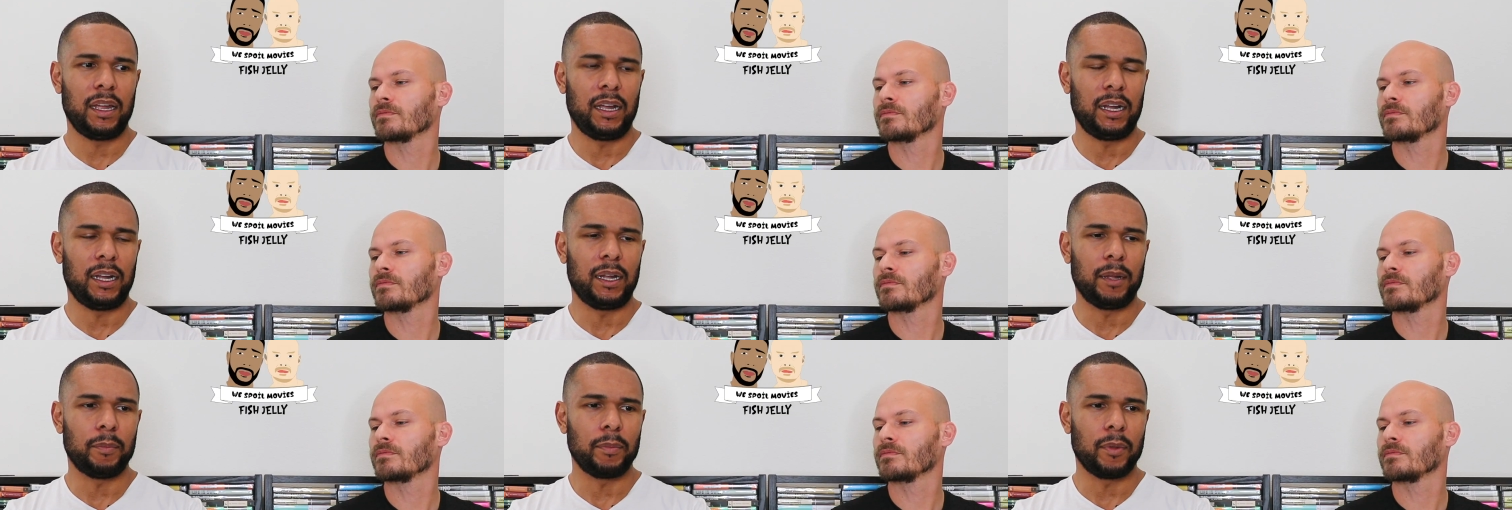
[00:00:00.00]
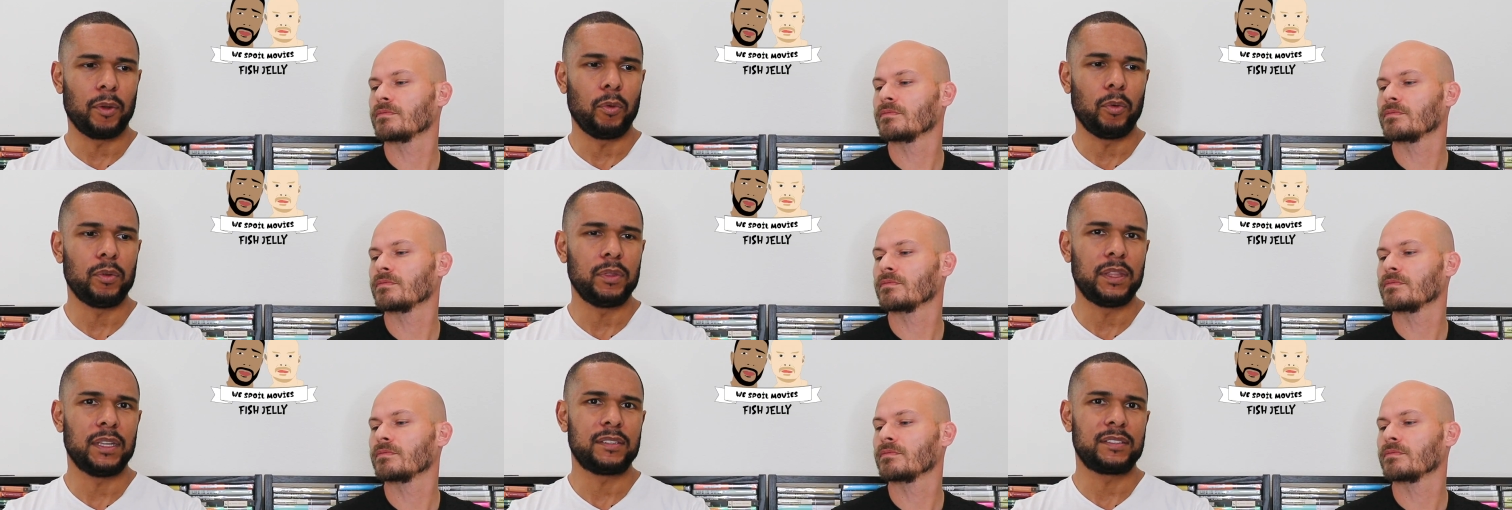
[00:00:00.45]

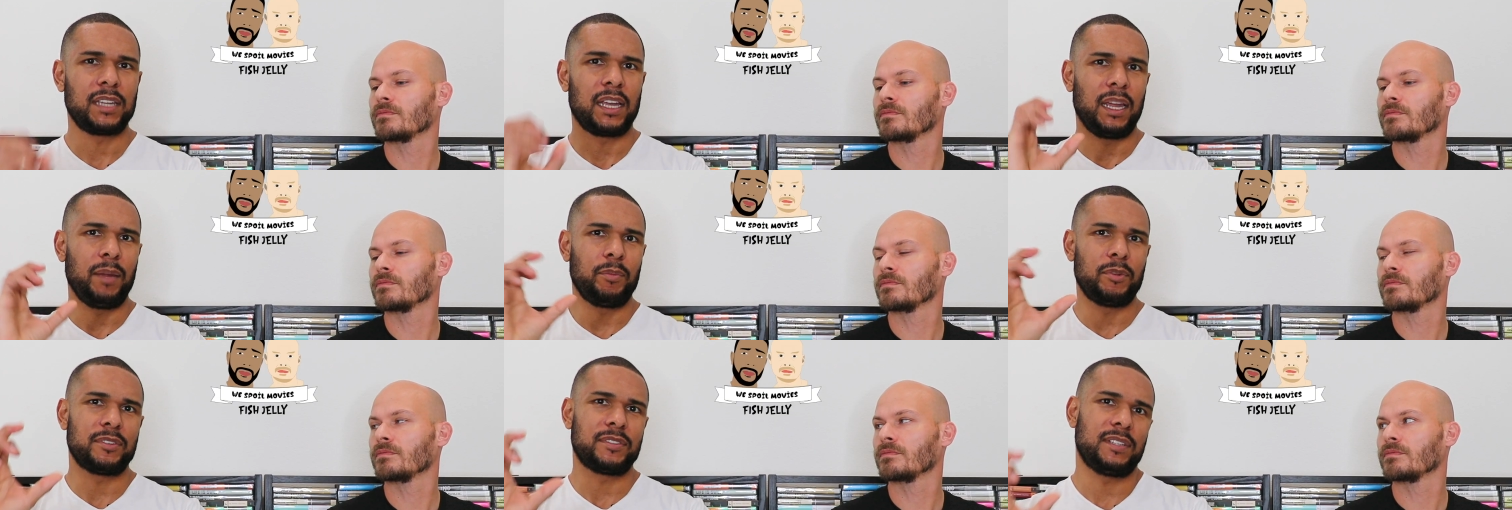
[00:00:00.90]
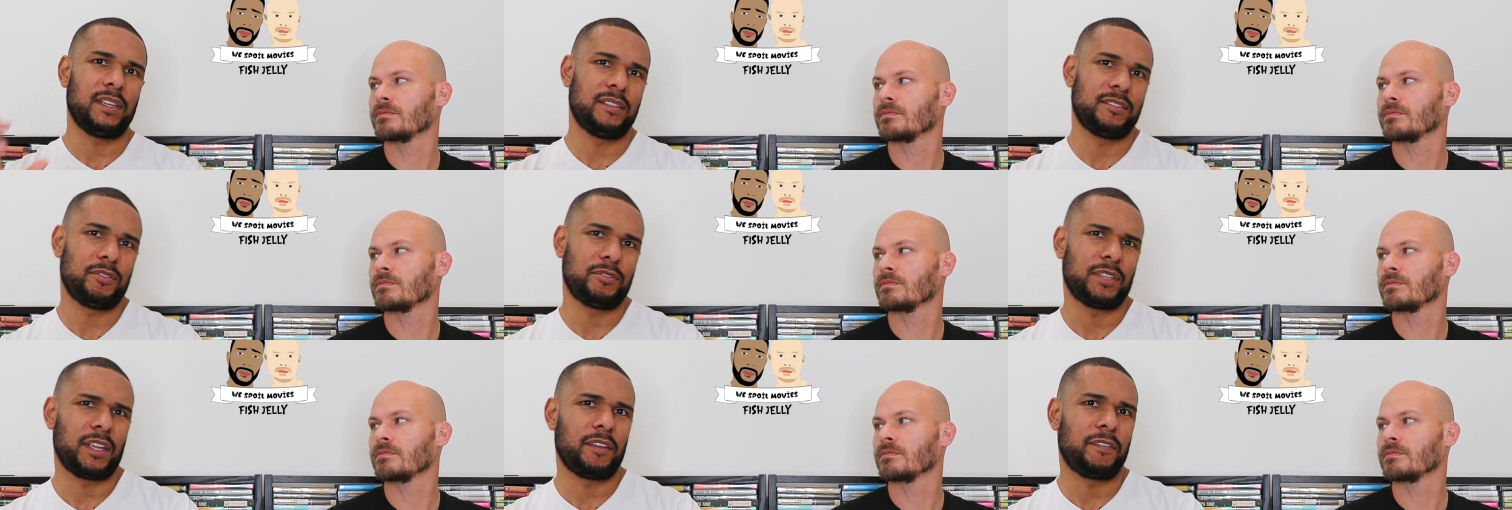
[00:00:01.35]
Speaker 1: um, the timer
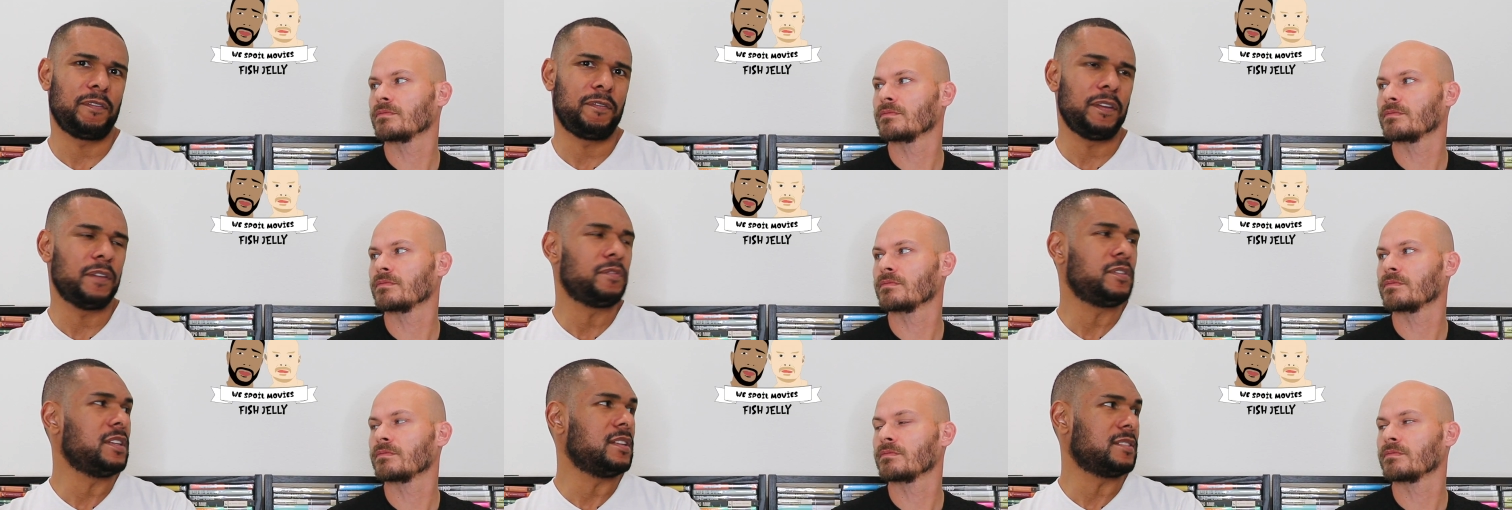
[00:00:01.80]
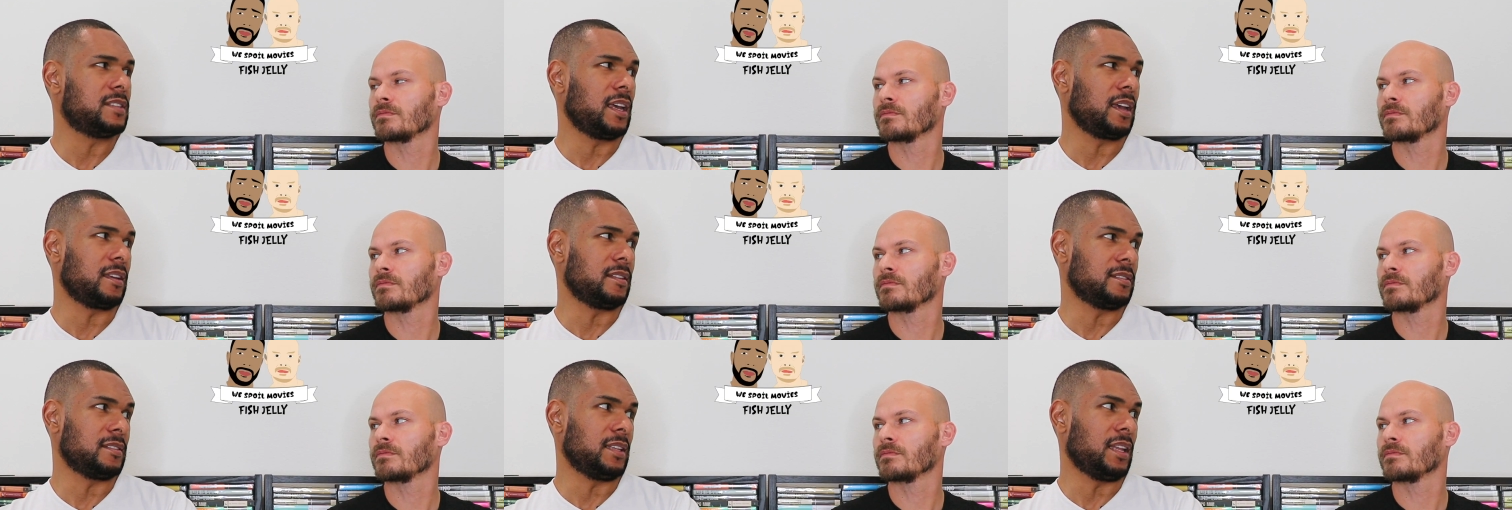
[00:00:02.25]
says there's like 50
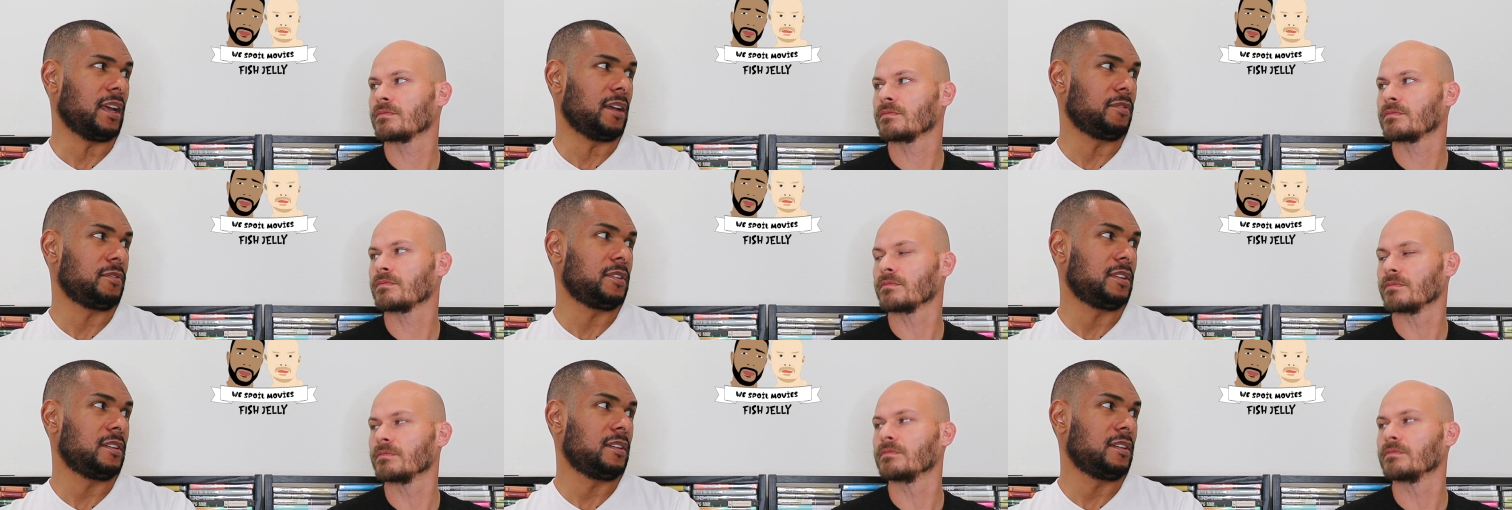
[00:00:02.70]
seconds left,